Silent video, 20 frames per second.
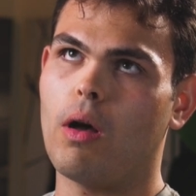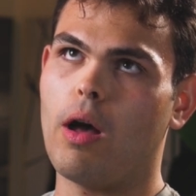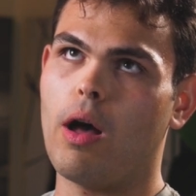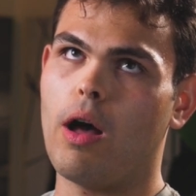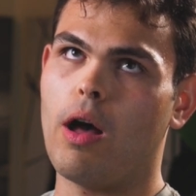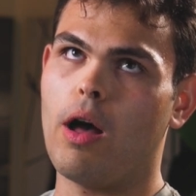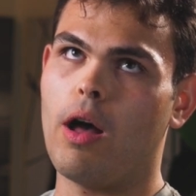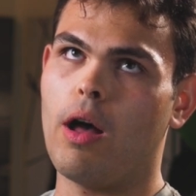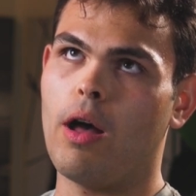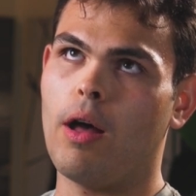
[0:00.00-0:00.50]

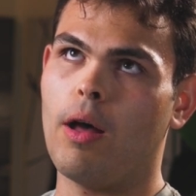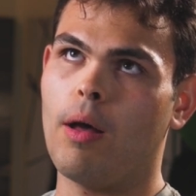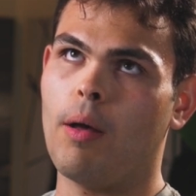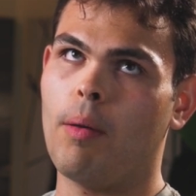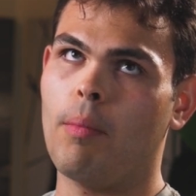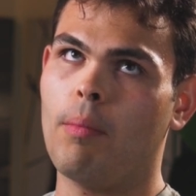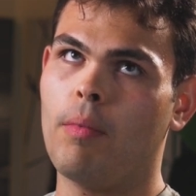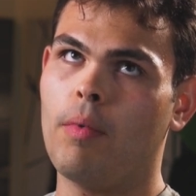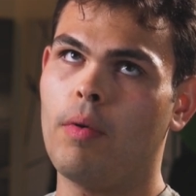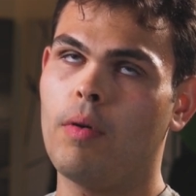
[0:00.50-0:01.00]

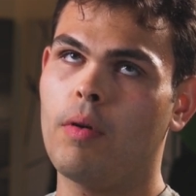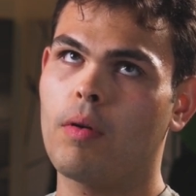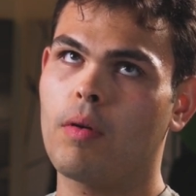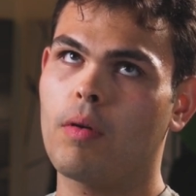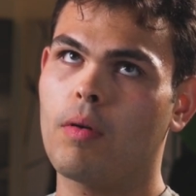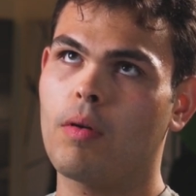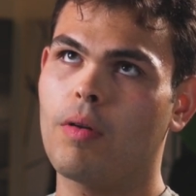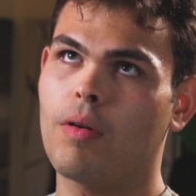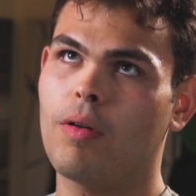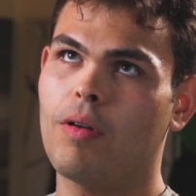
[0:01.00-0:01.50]
I
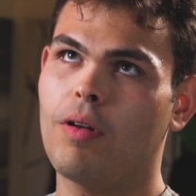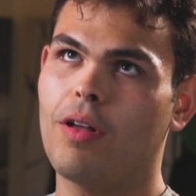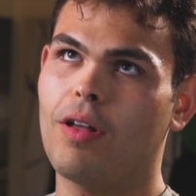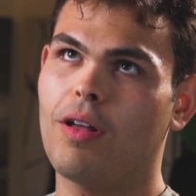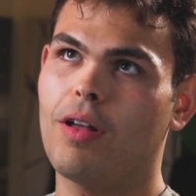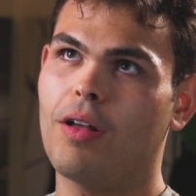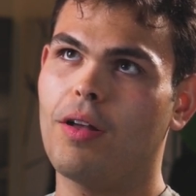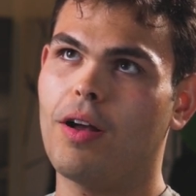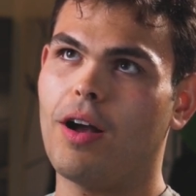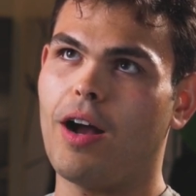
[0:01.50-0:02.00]

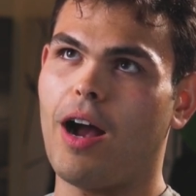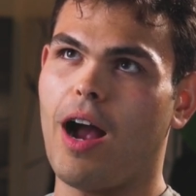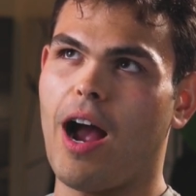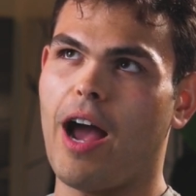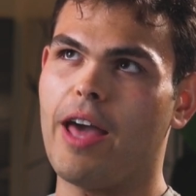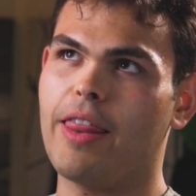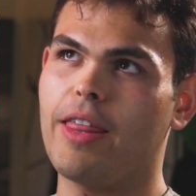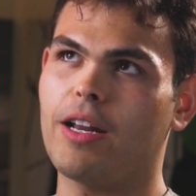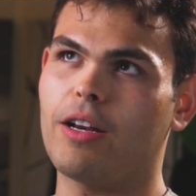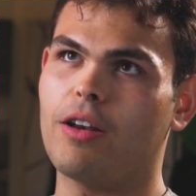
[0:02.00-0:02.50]

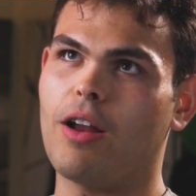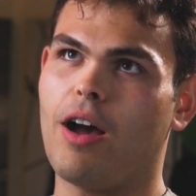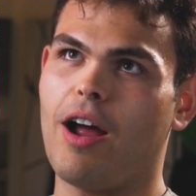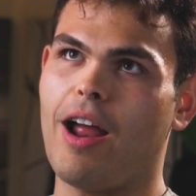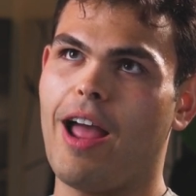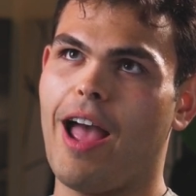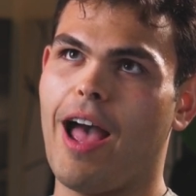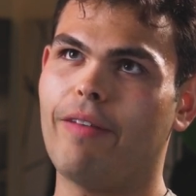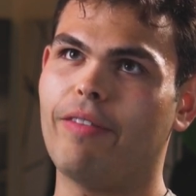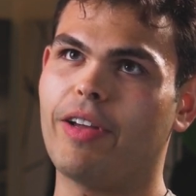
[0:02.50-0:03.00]
think
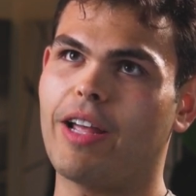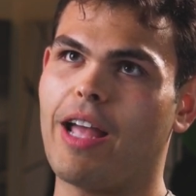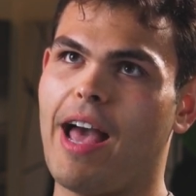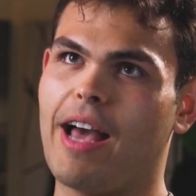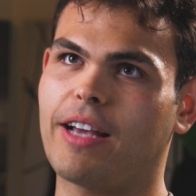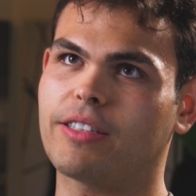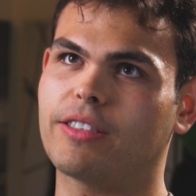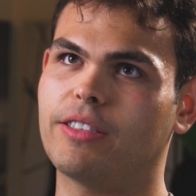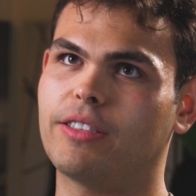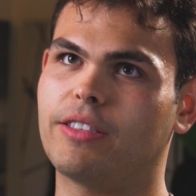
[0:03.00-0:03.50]
not having
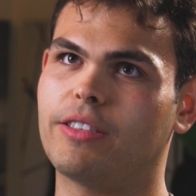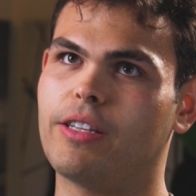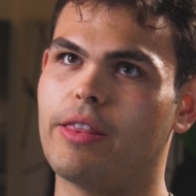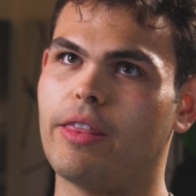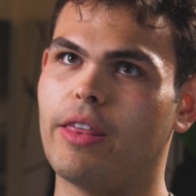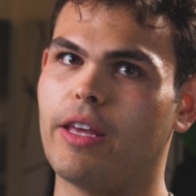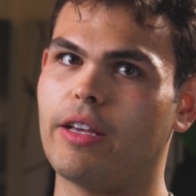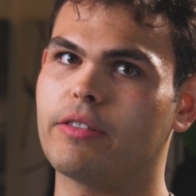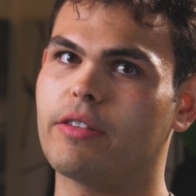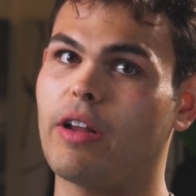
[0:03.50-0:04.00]
access to
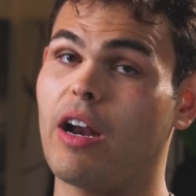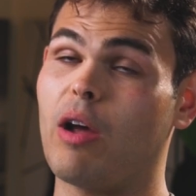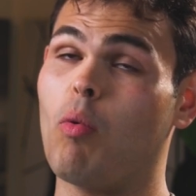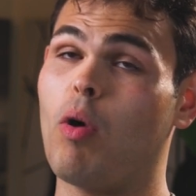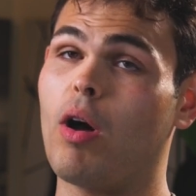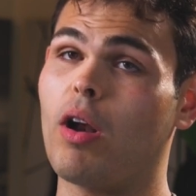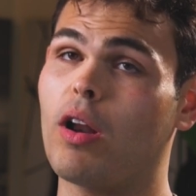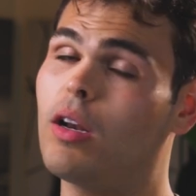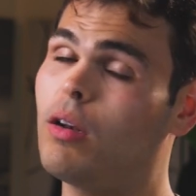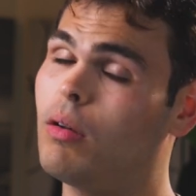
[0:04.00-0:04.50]
things that I
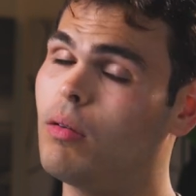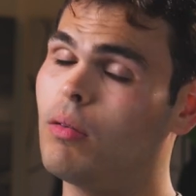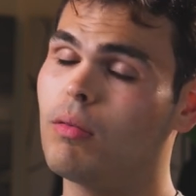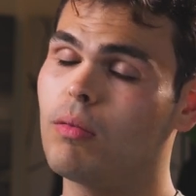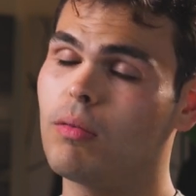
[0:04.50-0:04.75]
wanted,